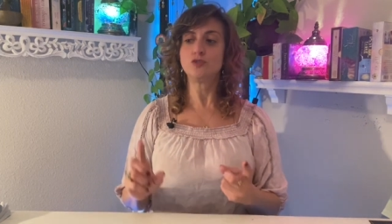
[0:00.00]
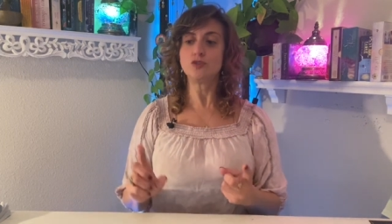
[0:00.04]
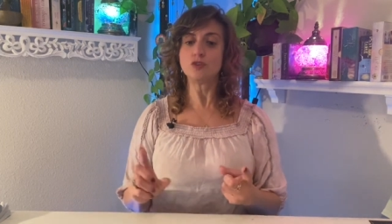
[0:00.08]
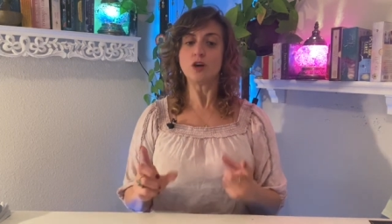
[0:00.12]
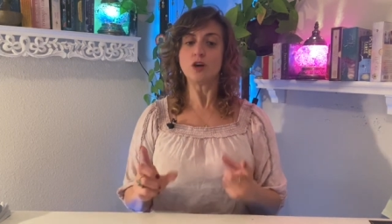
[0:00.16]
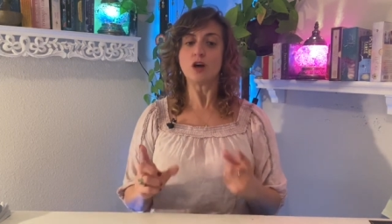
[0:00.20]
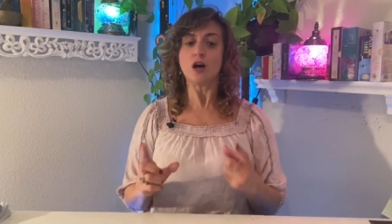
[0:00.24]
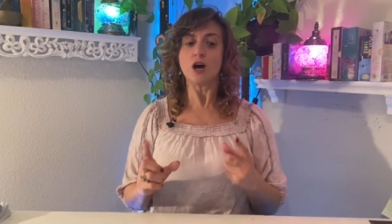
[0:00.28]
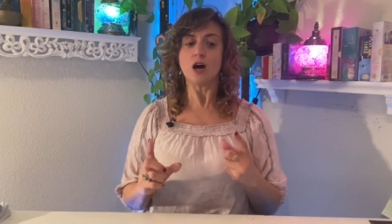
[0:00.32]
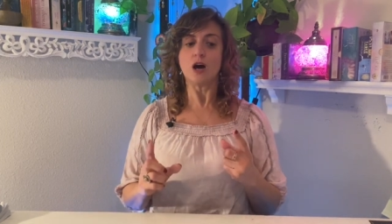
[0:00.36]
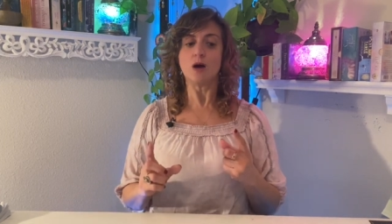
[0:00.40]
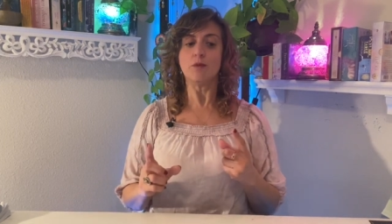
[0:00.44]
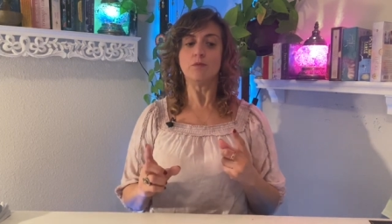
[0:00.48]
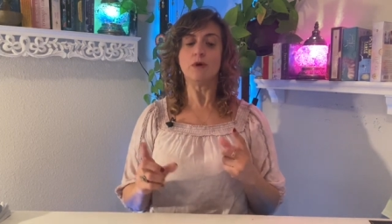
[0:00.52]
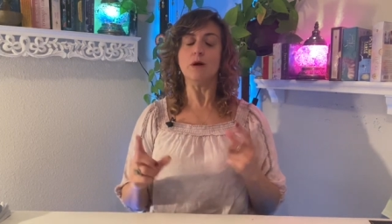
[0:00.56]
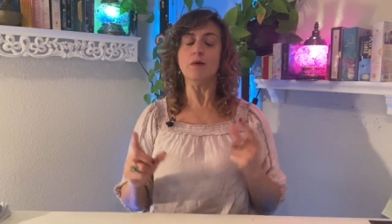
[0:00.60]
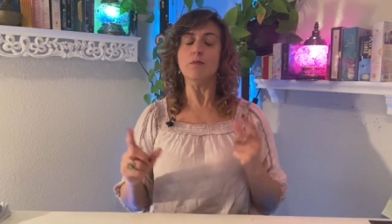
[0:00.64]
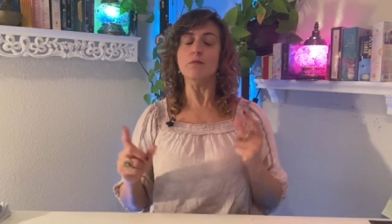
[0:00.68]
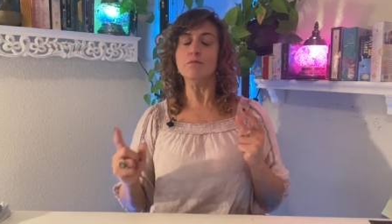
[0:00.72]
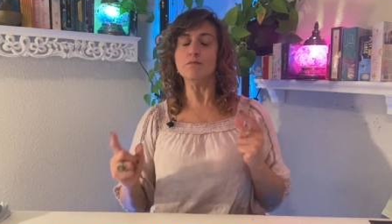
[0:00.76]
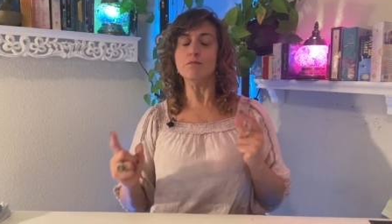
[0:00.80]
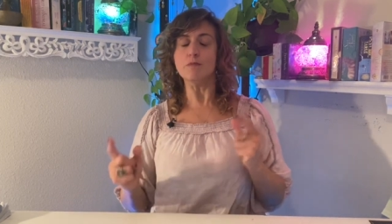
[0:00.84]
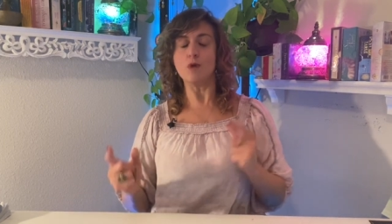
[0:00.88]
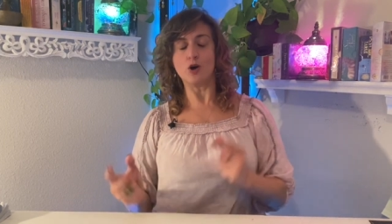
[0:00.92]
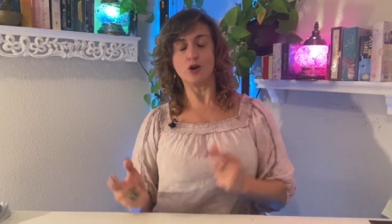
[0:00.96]
Um,
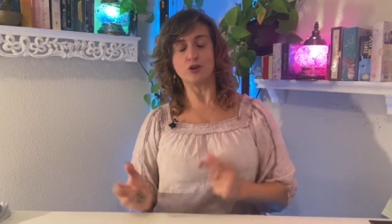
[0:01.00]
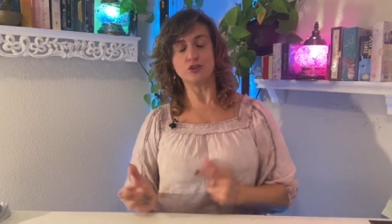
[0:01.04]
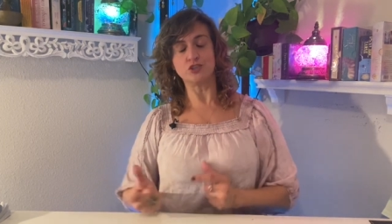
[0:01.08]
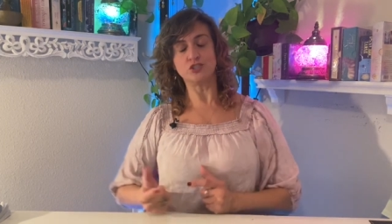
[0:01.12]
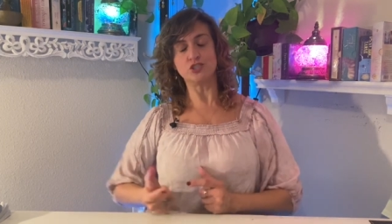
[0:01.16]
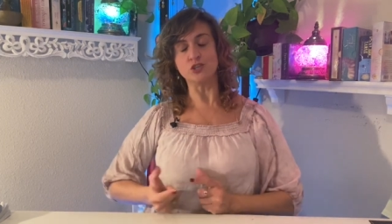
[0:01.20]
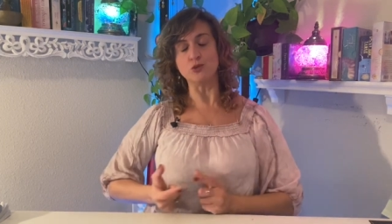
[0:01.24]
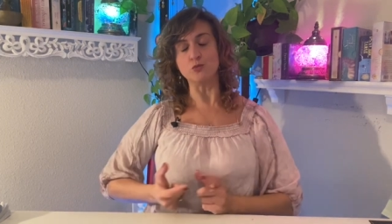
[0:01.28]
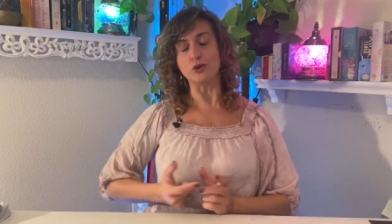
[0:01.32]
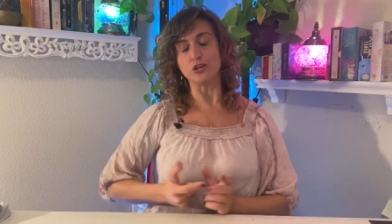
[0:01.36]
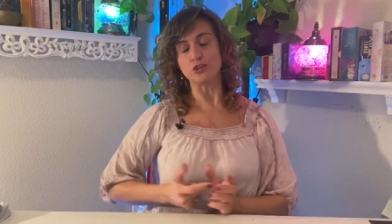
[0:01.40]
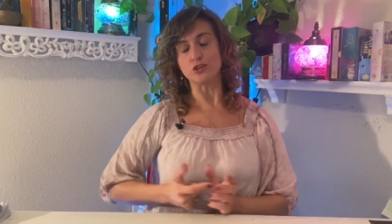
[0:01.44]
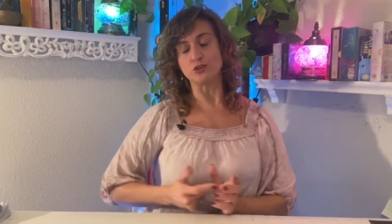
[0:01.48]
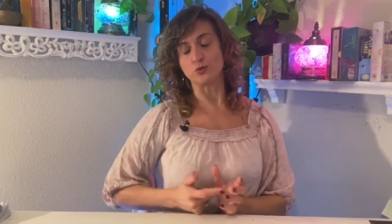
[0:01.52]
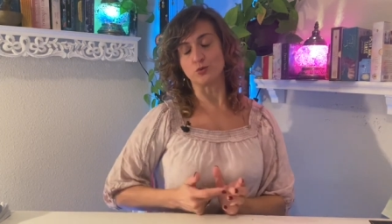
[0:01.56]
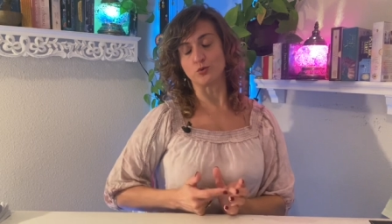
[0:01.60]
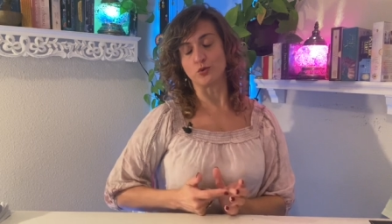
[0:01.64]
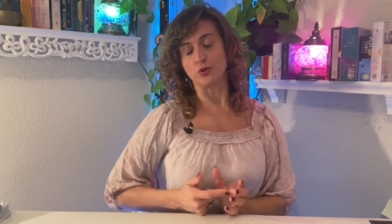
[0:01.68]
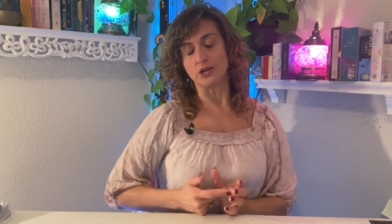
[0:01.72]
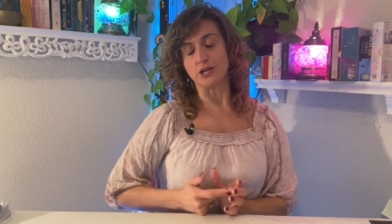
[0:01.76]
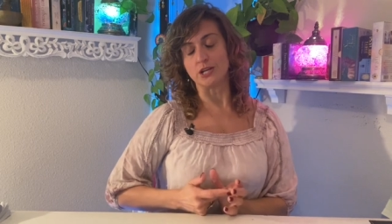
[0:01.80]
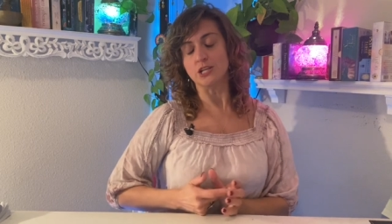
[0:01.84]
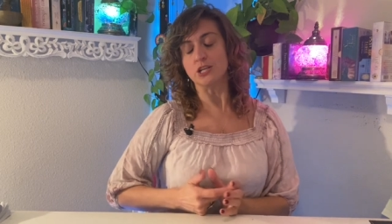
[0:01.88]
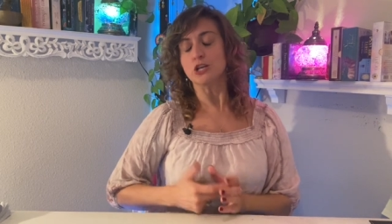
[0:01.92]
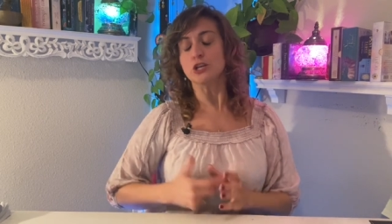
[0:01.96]
Mars is in
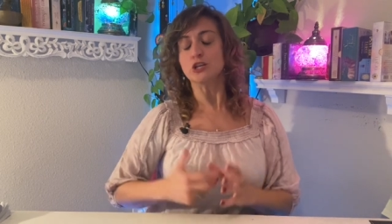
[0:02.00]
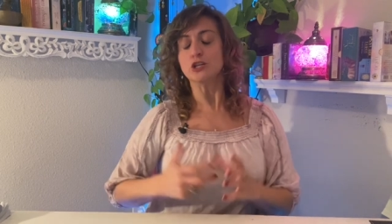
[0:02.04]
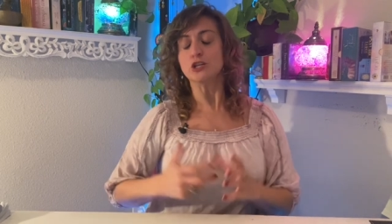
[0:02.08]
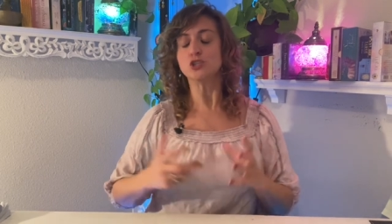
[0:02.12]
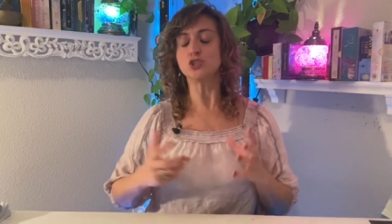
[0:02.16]
retrograde,